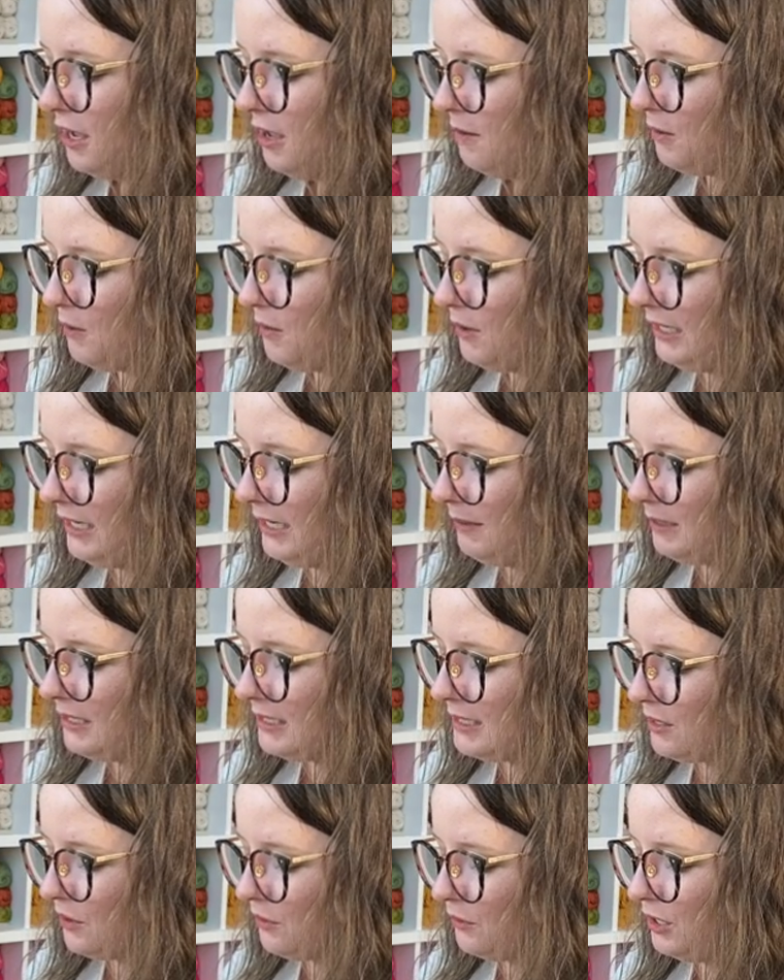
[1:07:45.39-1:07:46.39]
But wouldn't he be
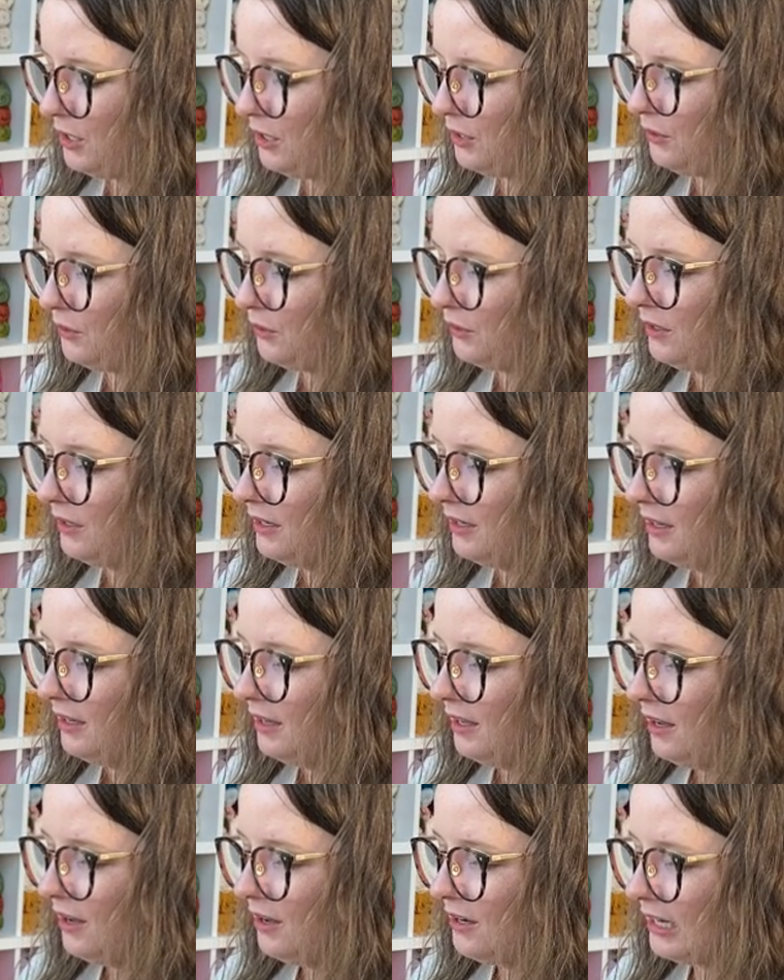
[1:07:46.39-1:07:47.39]
so cute
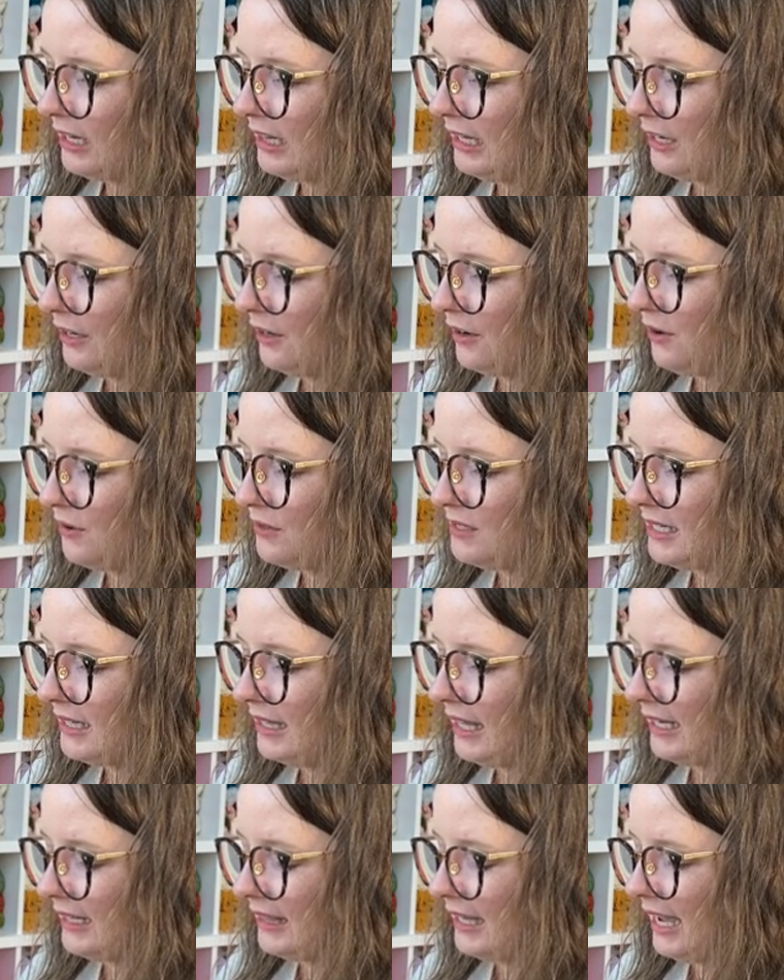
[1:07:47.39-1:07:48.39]
on a Claire Cozy
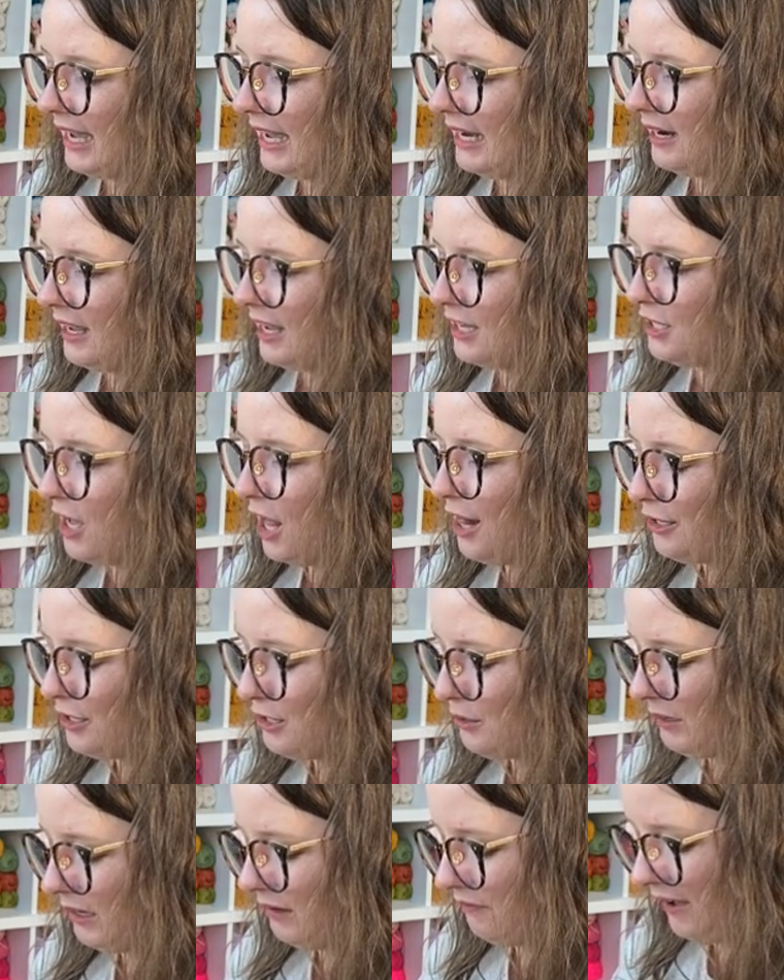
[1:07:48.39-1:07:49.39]
like that? a dollar
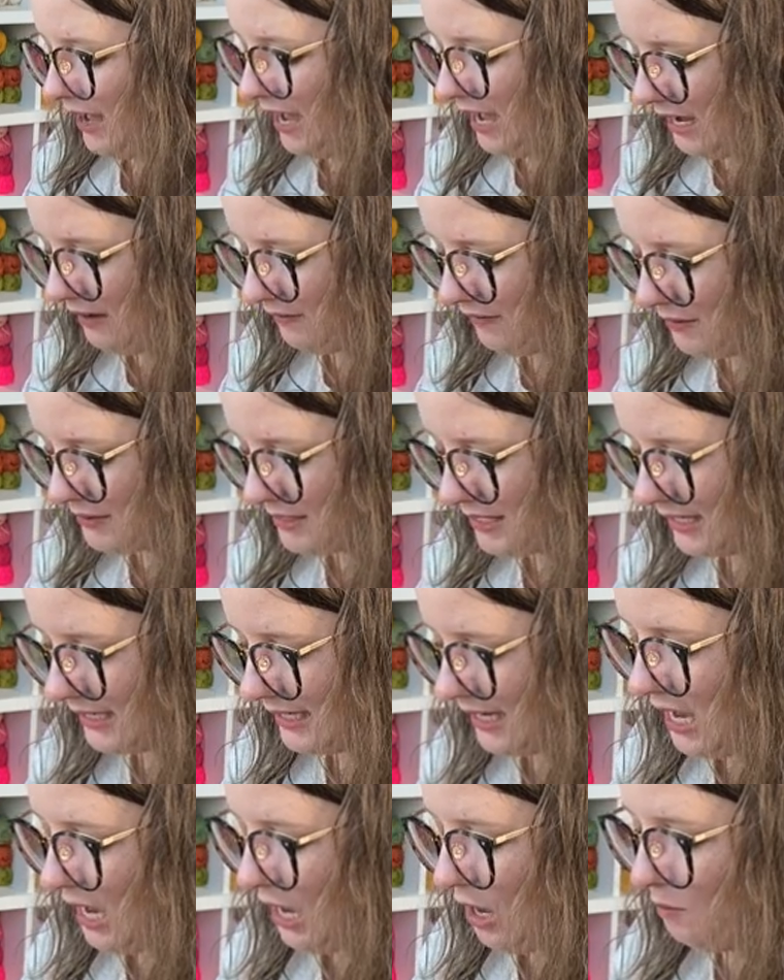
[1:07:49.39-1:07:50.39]
twenty-five. I was like,
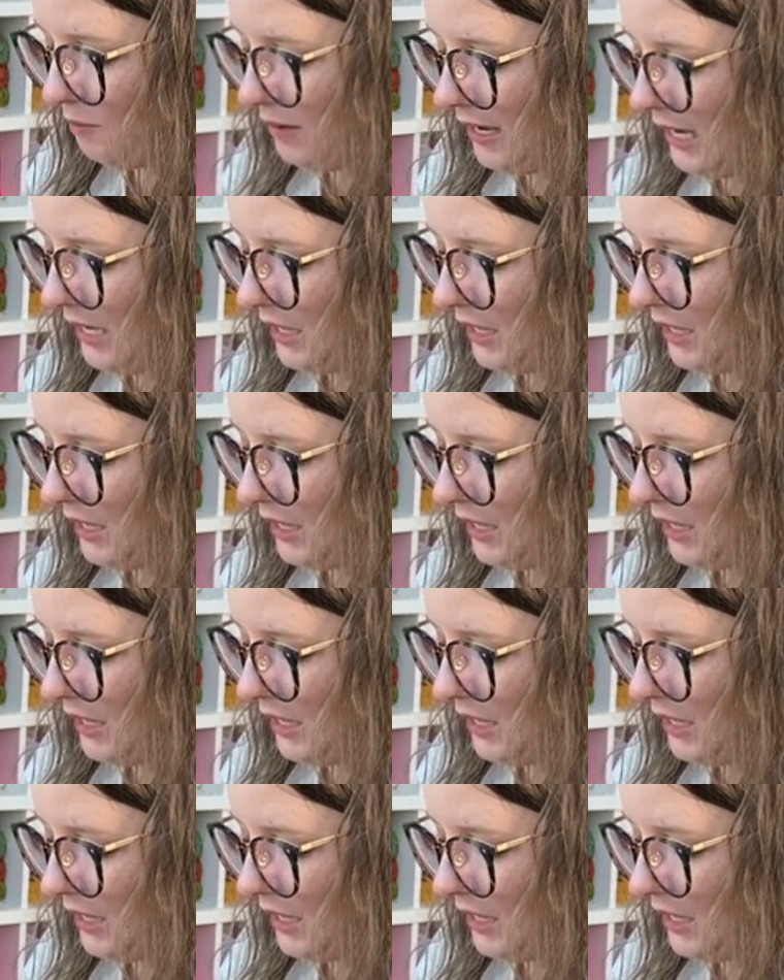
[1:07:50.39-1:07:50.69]
yeah, I'll buy